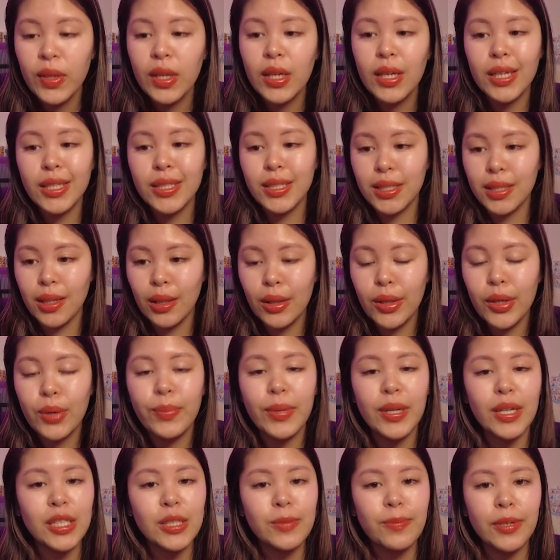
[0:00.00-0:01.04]
It's a little bit
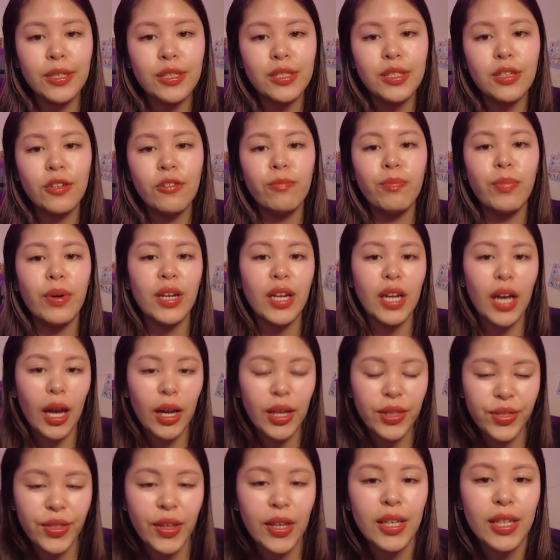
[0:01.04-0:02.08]
expensive, but I
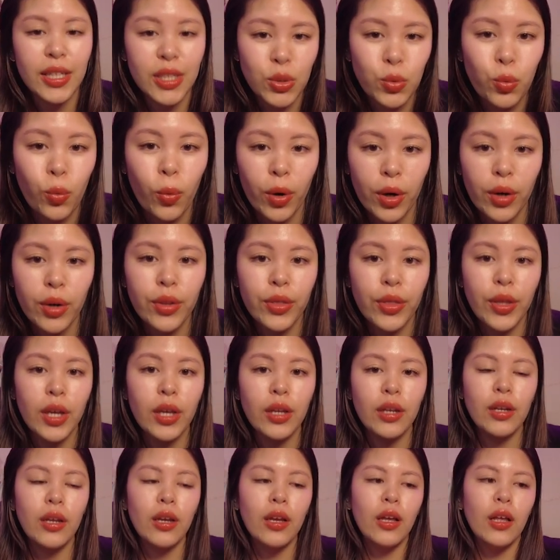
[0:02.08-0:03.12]
think it's worth it.